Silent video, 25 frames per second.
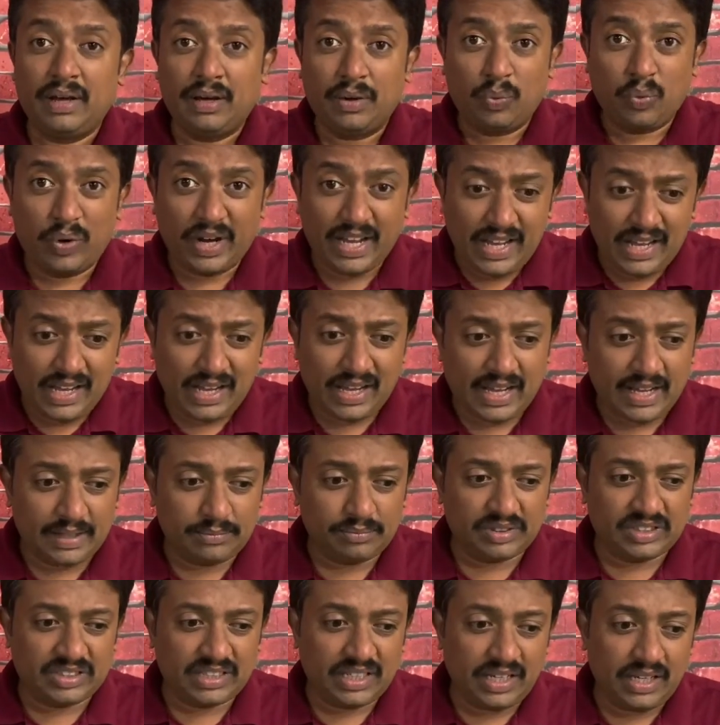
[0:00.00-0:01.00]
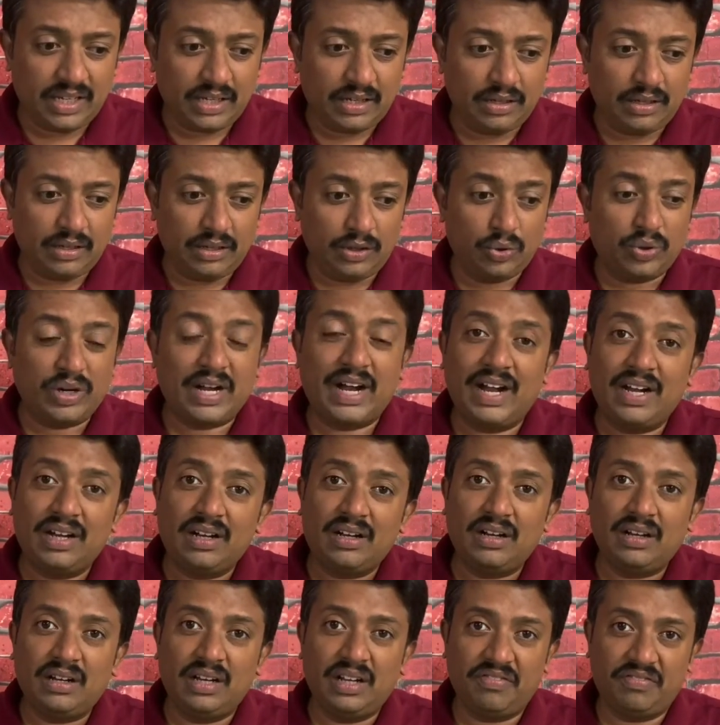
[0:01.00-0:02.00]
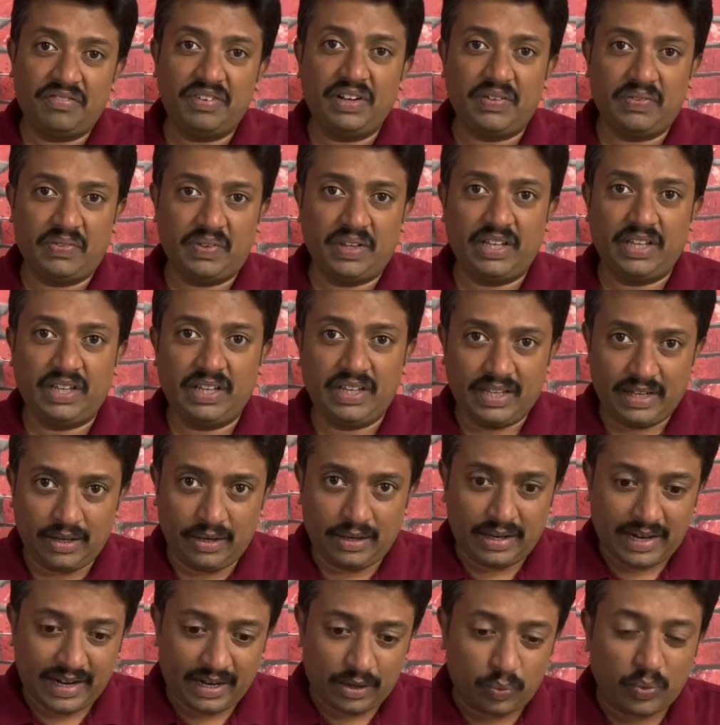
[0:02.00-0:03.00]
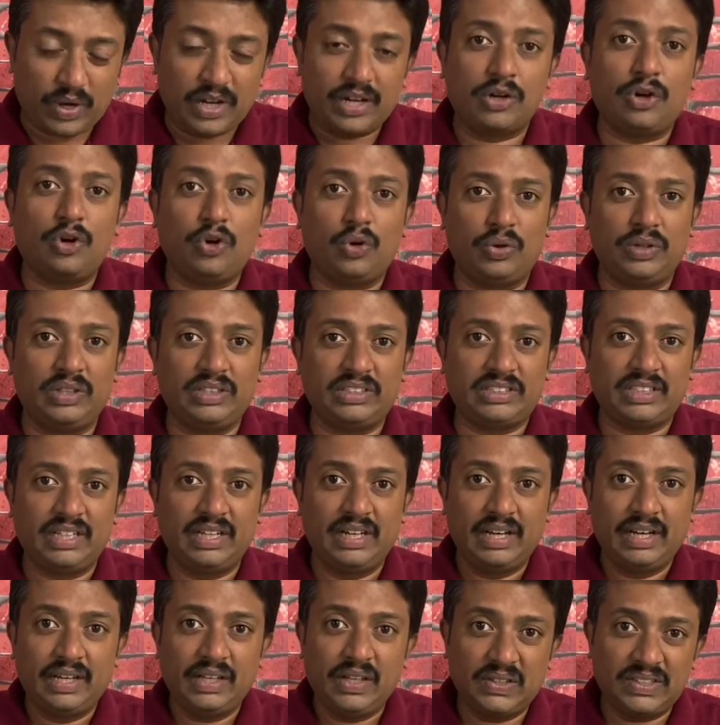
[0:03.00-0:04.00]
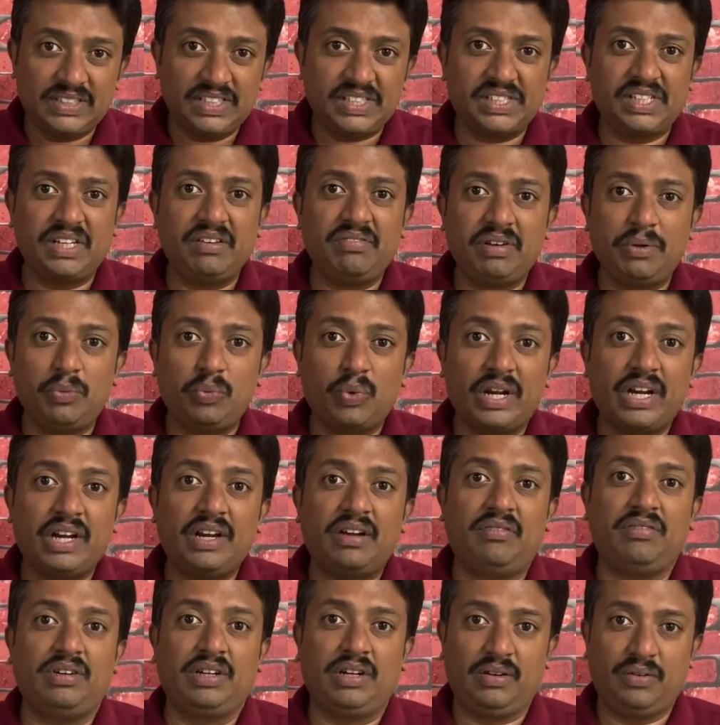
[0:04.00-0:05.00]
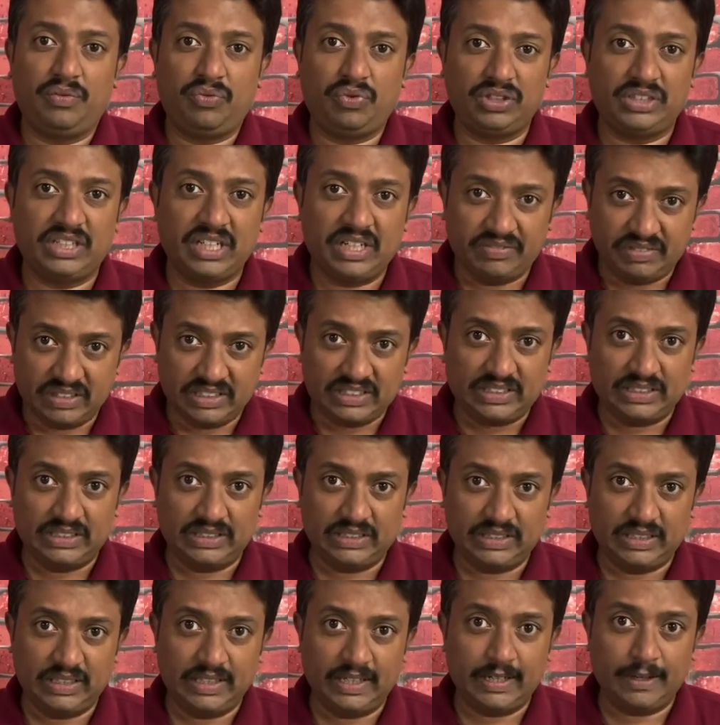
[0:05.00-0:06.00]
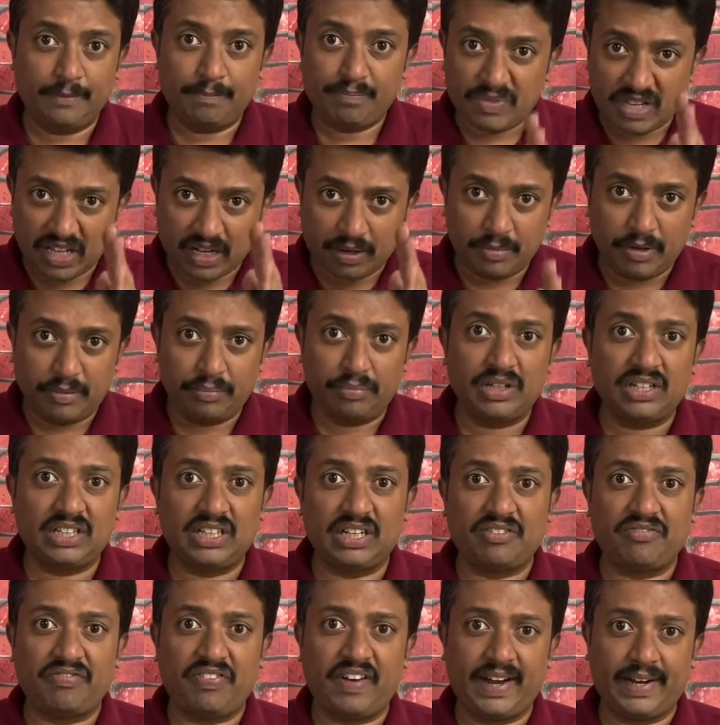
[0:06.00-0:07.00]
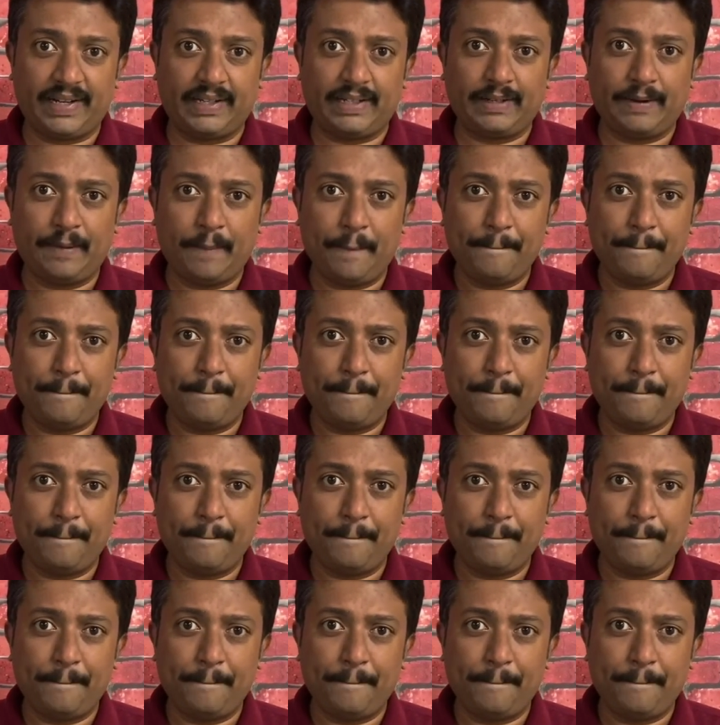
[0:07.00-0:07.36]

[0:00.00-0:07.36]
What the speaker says: Why I'm saying you can't learn everything at one go is, you're just giving 1 hour for the reverse engineering. Remember that fact.